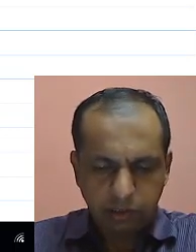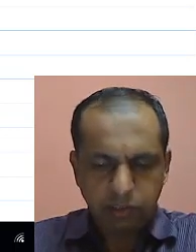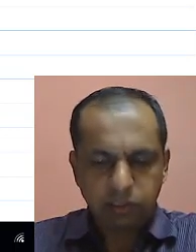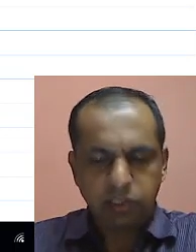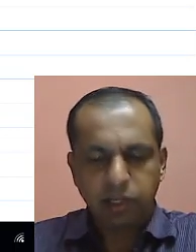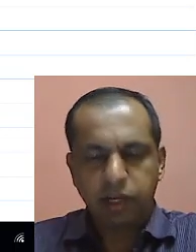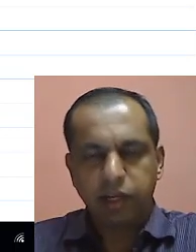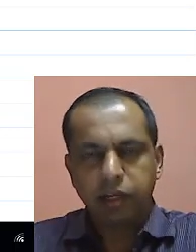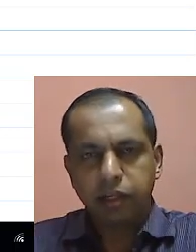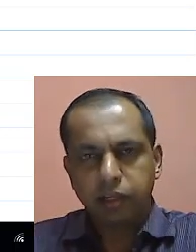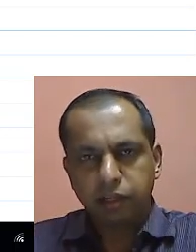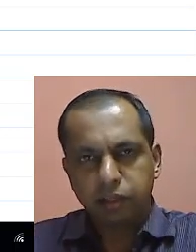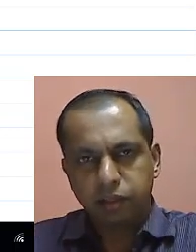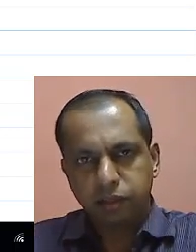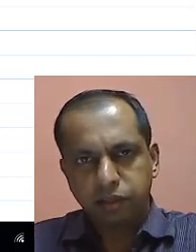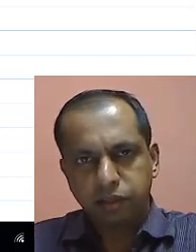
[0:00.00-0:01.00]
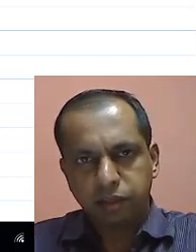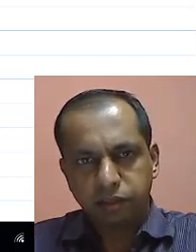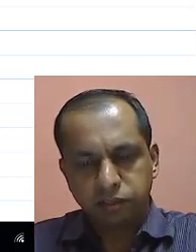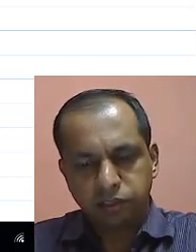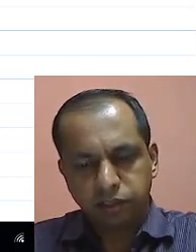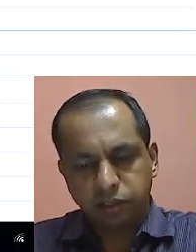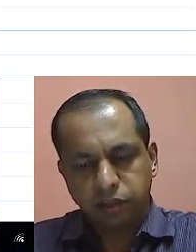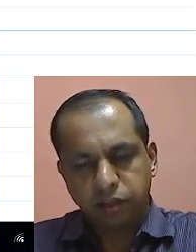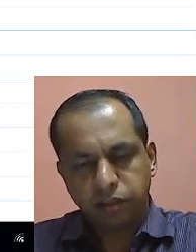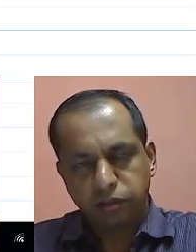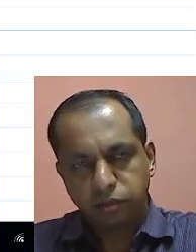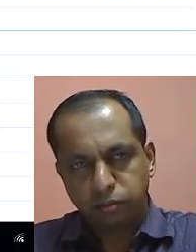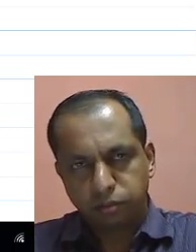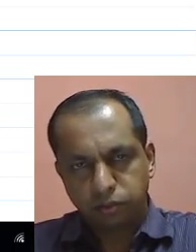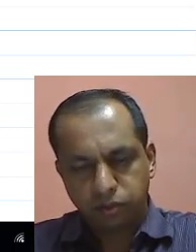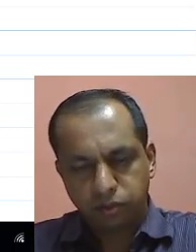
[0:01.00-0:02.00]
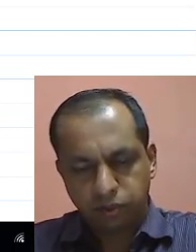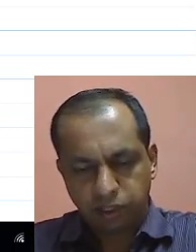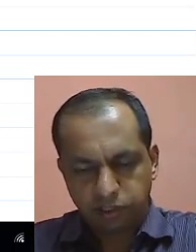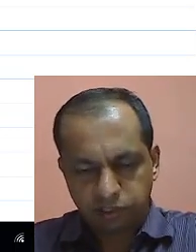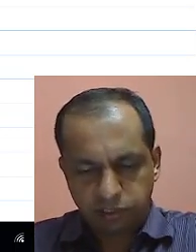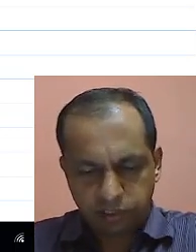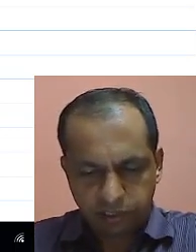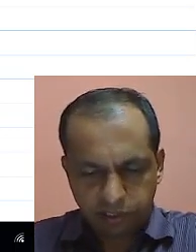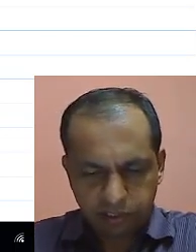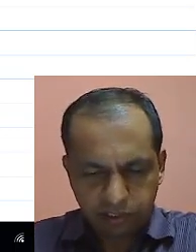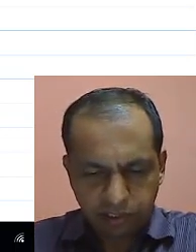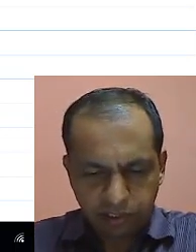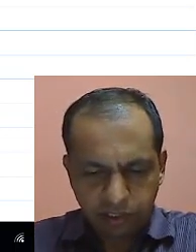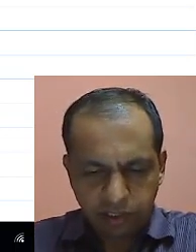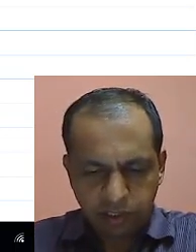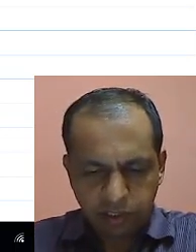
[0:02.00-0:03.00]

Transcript: this I, that is the current through both transistors,